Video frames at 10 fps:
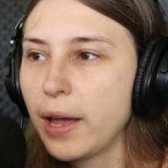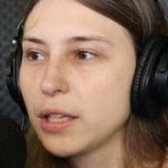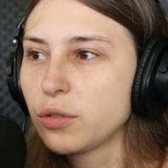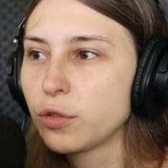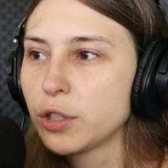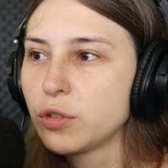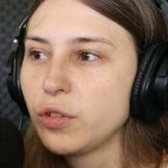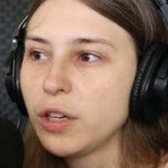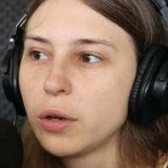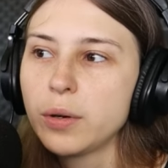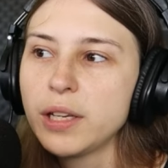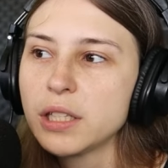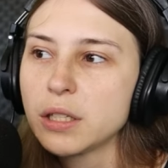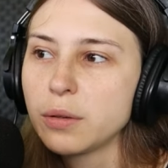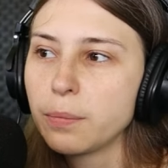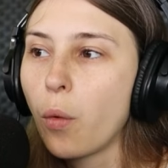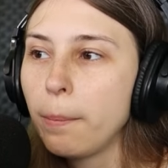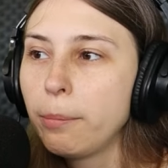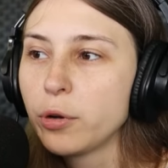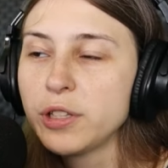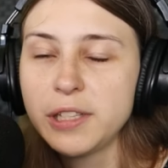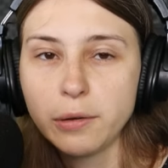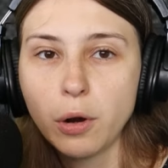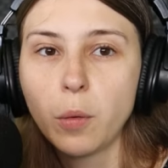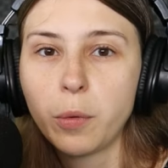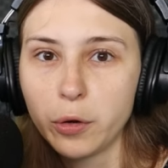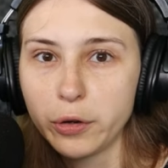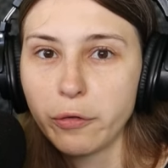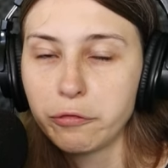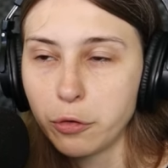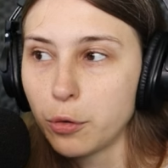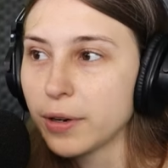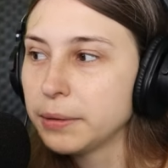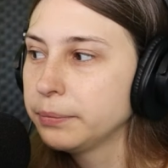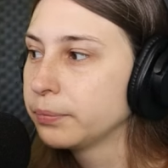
S for this video is 1.0.4.